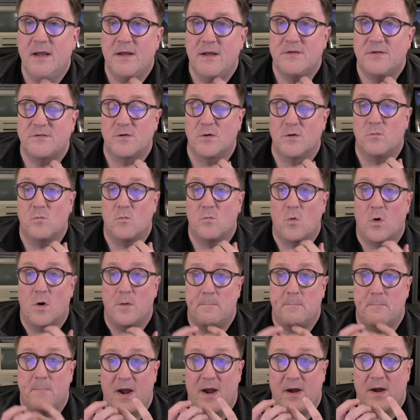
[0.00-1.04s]
So what
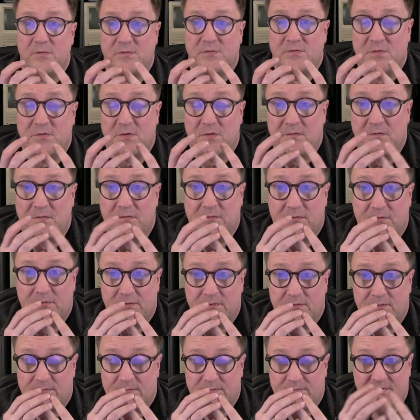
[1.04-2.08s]
Microsoft's
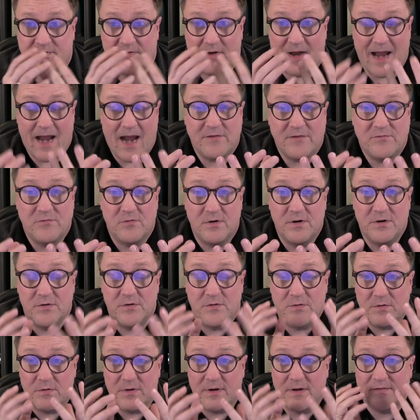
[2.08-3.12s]
actually
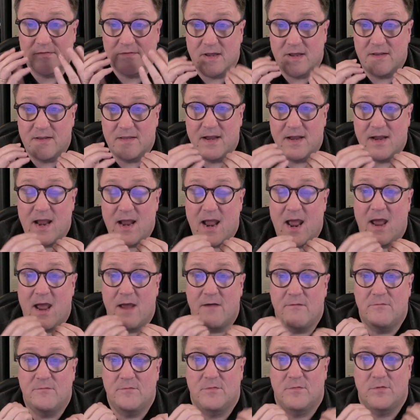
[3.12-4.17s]
doing is that they
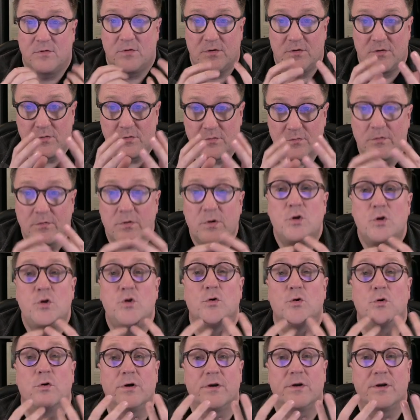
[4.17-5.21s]
have
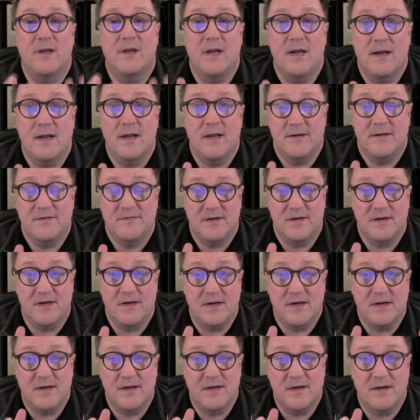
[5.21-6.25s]
your data sitting
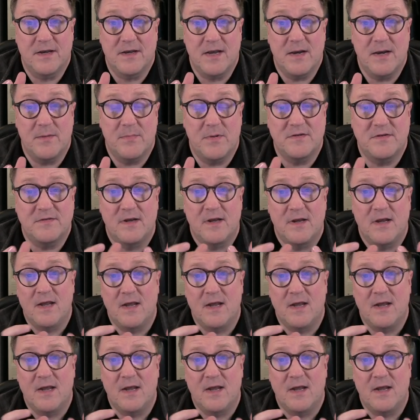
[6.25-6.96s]
in a database,